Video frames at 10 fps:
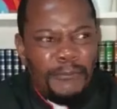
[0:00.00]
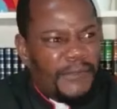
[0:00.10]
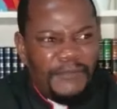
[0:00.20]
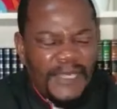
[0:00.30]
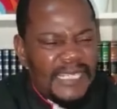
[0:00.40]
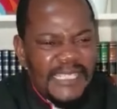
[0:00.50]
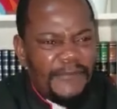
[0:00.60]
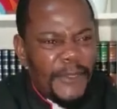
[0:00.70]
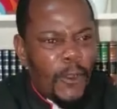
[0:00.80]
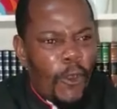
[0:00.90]
We feel as
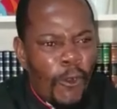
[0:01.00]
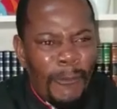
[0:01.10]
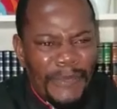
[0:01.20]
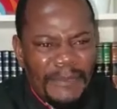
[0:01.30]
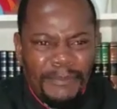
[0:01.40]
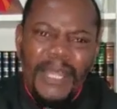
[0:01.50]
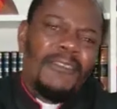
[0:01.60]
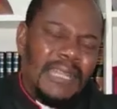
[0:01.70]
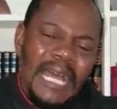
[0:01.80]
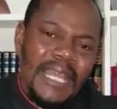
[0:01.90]
if we owe people
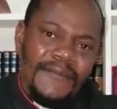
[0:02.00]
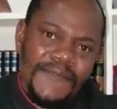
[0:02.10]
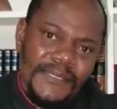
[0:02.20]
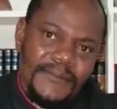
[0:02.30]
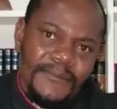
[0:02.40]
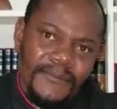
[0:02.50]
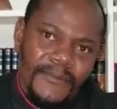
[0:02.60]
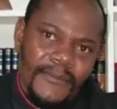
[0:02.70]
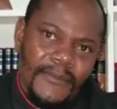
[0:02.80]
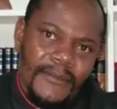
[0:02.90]
our lives.
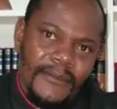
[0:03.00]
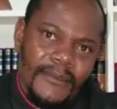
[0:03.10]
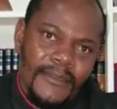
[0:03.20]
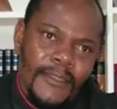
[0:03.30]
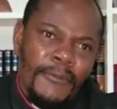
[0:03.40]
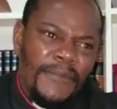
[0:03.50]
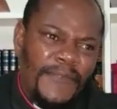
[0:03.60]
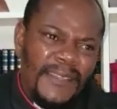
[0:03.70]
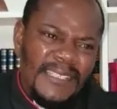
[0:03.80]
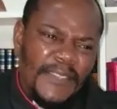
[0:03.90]
We
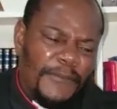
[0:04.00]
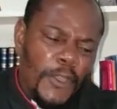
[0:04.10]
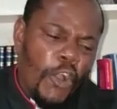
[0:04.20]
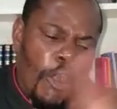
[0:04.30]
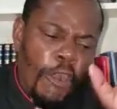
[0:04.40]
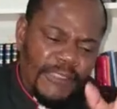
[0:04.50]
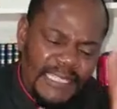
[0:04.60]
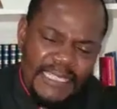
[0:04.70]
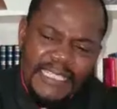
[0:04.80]
feel as if we owe certain